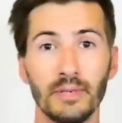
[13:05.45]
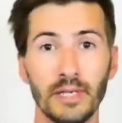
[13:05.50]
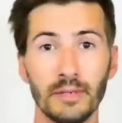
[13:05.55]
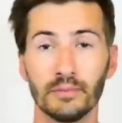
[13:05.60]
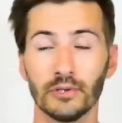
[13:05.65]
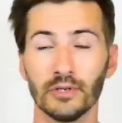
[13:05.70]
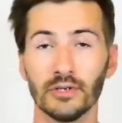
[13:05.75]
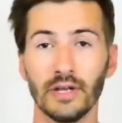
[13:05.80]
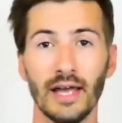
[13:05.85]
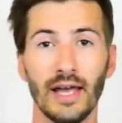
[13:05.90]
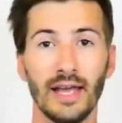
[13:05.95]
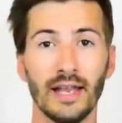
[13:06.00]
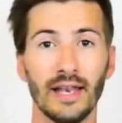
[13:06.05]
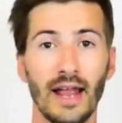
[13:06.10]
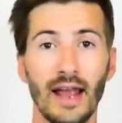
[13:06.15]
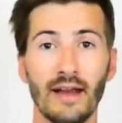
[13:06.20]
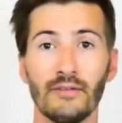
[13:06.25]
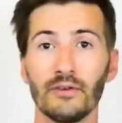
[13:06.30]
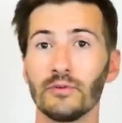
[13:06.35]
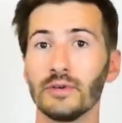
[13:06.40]
people, and
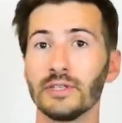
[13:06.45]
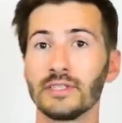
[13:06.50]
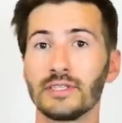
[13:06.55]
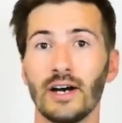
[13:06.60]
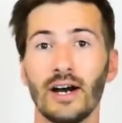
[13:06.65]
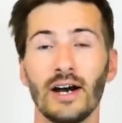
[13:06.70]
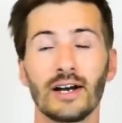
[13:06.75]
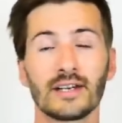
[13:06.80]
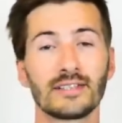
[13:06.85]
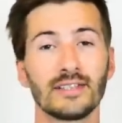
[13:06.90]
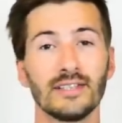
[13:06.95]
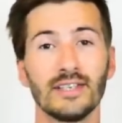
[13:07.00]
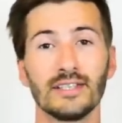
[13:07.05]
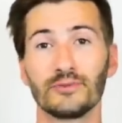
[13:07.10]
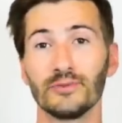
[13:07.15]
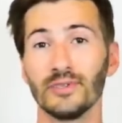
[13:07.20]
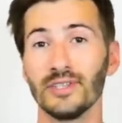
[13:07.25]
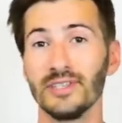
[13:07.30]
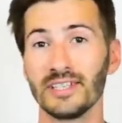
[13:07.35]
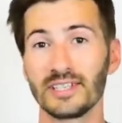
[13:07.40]
everyone talks, and
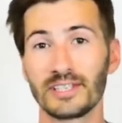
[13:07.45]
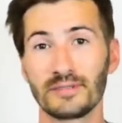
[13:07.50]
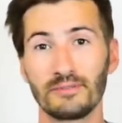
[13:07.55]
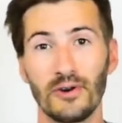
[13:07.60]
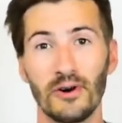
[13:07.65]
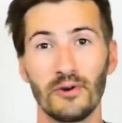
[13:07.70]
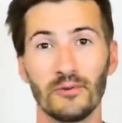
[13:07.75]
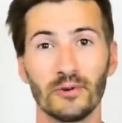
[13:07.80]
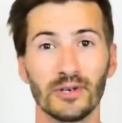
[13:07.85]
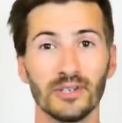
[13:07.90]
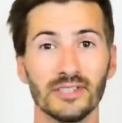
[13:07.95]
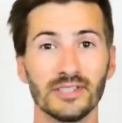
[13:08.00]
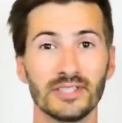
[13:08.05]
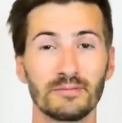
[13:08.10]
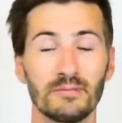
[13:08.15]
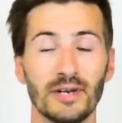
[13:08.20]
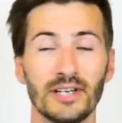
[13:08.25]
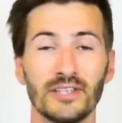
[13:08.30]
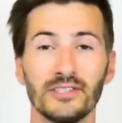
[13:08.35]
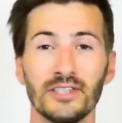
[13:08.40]
it's really a small world,
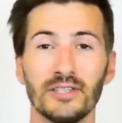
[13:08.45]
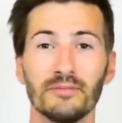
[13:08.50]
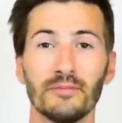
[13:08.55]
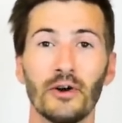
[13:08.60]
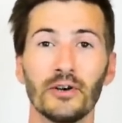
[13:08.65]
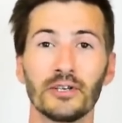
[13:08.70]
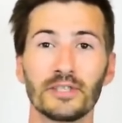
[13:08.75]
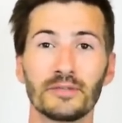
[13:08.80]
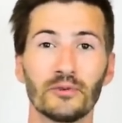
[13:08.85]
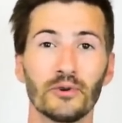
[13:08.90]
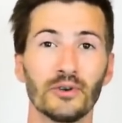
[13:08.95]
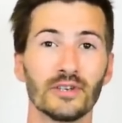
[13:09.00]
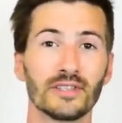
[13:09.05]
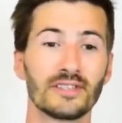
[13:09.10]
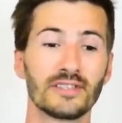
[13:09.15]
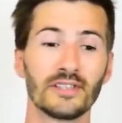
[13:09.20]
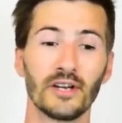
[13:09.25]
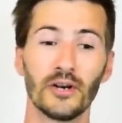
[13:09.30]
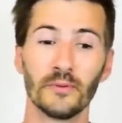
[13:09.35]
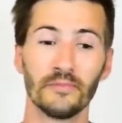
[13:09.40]
especially in motorsports.
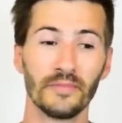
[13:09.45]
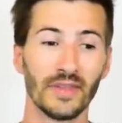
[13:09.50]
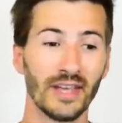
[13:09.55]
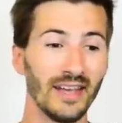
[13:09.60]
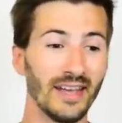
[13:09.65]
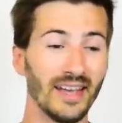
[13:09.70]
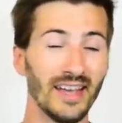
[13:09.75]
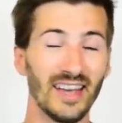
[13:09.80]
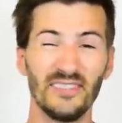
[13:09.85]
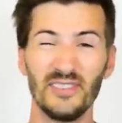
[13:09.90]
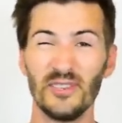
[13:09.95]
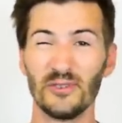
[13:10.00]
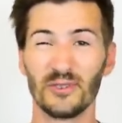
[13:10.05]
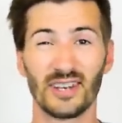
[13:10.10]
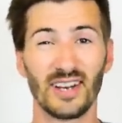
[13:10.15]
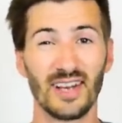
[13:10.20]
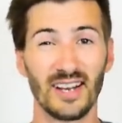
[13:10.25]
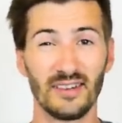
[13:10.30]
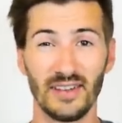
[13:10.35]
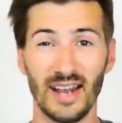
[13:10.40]
So if you were
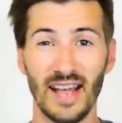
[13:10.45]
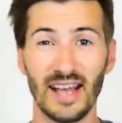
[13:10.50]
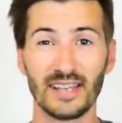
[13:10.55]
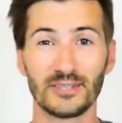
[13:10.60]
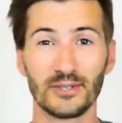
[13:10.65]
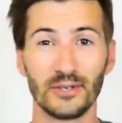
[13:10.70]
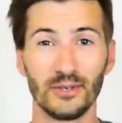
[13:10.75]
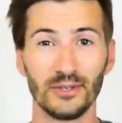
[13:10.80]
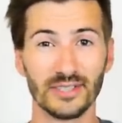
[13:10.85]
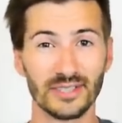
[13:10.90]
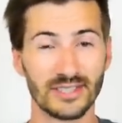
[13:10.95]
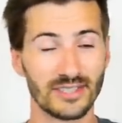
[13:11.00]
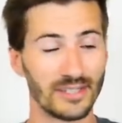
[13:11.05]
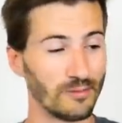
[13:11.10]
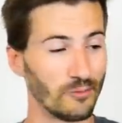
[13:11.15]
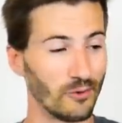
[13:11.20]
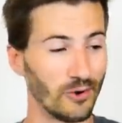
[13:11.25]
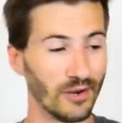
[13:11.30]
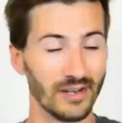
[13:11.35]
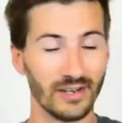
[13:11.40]
kind of an asshole to
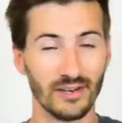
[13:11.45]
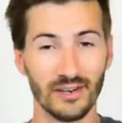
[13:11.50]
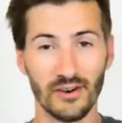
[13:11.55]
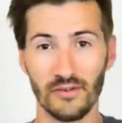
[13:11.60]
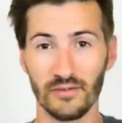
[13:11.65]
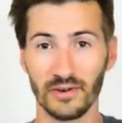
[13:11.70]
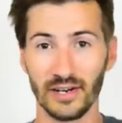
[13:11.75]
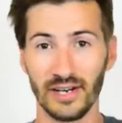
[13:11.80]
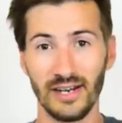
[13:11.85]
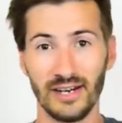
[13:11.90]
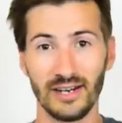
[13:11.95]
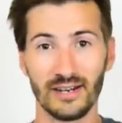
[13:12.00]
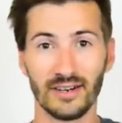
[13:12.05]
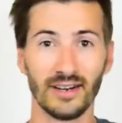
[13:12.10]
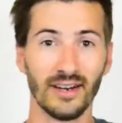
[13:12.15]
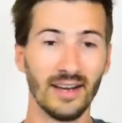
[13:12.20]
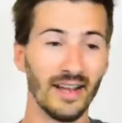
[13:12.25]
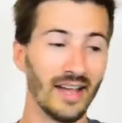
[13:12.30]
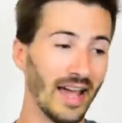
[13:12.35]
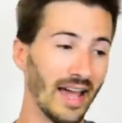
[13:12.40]
someone over
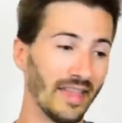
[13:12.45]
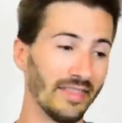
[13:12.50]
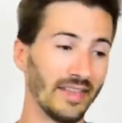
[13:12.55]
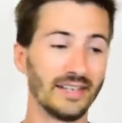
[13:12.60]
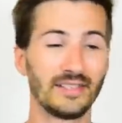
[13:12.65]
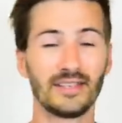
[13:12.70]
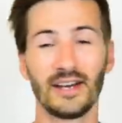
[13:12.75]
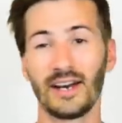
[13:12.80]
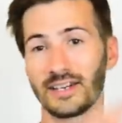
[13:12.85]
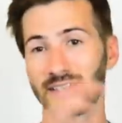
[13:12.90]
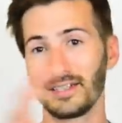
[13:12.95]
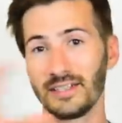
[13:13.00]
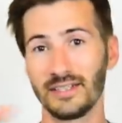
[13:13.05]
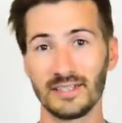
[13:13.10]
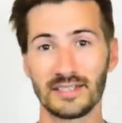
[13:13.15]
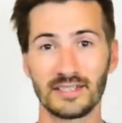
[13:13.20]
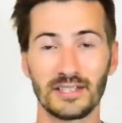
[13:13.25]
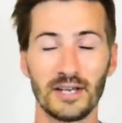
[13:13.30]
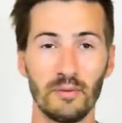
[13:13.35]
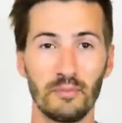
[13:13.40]
here and they talk to
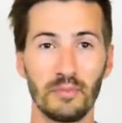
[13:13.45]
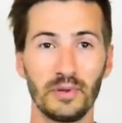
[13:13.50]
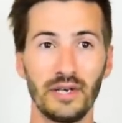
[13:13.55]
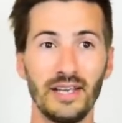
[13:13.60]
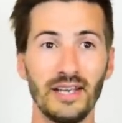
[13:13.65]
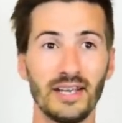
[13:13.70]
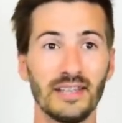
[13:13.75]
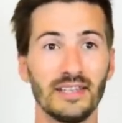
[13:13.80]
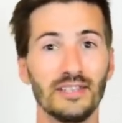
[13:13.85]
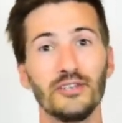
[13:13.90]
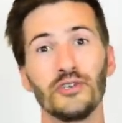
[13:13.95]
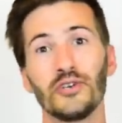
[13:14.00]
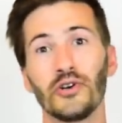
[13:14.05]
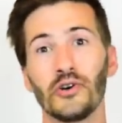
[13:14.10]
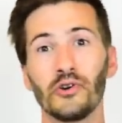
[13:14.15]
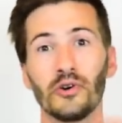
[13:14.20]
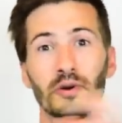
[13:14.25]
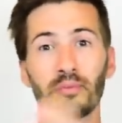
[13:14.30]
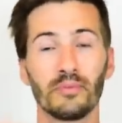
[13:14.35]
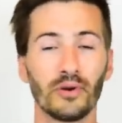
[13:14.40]
this company and then you go
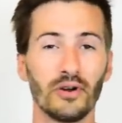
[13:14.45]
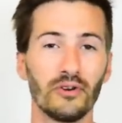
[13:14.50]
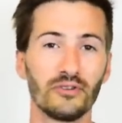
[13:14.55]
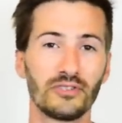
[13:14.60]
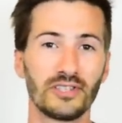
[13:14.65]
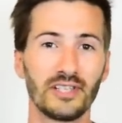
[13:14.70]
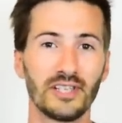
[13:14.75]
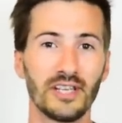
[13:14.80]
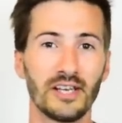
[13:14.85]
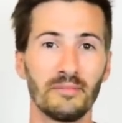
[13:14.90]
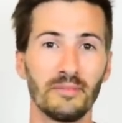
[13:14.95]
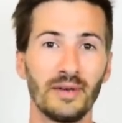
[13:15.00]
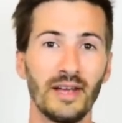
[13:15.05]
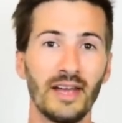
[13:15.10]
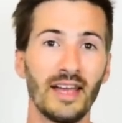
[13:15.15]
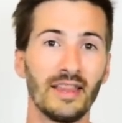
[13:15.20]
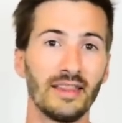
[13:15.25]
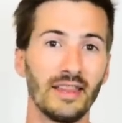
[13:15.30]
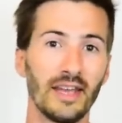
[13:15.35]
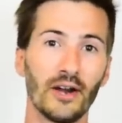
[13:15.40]
to approach them,
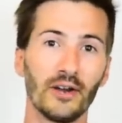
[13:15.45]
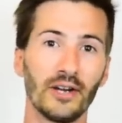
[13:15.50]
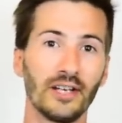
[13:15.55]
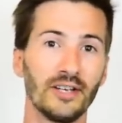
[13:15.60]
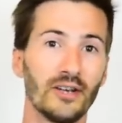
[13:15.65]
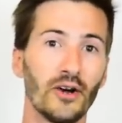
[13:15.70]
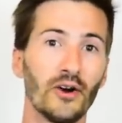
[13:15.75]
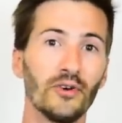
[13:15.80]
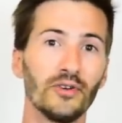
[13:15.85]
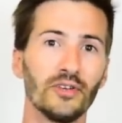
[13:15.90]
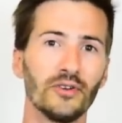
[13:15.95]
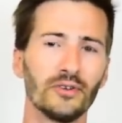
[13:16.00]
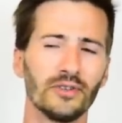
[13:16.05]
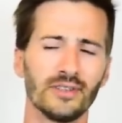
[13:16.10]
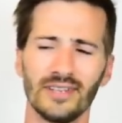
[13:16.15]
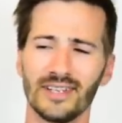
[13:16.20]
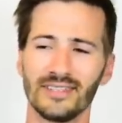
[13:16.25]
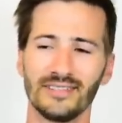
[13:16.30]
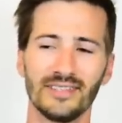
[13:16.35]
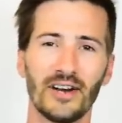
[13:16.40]
they already know you. They're
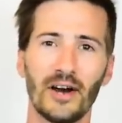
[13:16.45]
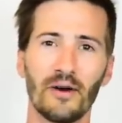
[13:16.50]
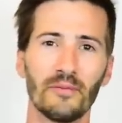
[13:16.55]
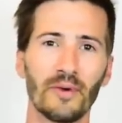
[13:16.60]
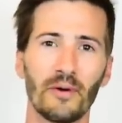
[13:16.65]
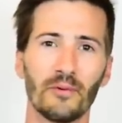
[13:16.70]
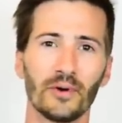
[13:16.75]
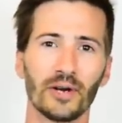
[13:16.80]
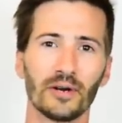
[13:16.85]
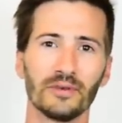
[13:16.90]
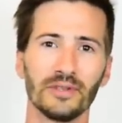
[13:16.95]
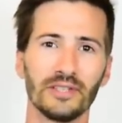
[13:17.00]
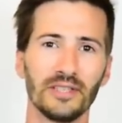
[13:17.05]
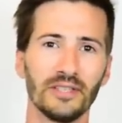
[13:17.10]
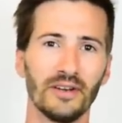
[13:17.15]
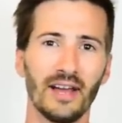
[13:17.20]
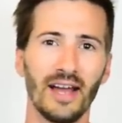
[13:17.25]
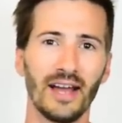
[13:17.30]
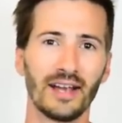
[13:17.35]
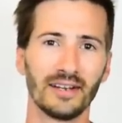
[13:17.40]
like, no, I'm not working with
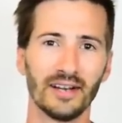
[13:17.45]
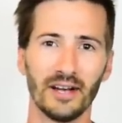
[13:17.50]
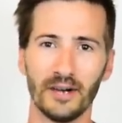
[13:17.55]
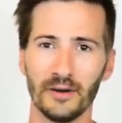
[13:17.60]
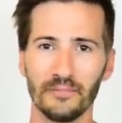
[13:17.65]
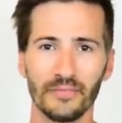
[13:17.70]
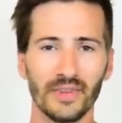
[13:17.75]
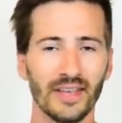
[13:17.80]
you. Heck no.